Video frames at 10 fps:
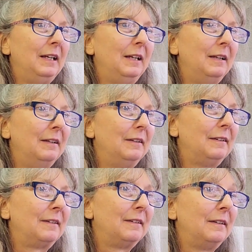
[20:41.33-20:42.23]

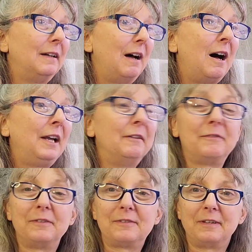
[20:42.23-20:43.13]
is Eye
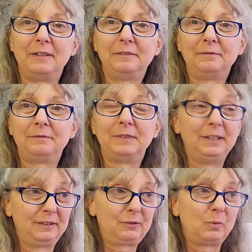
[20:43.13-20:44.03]
of the Sun,
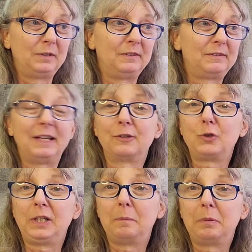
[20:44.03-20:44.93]
and this one is
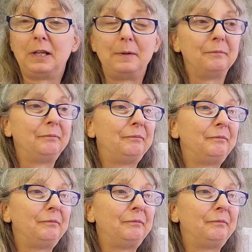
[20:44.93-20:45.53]
actually a plum.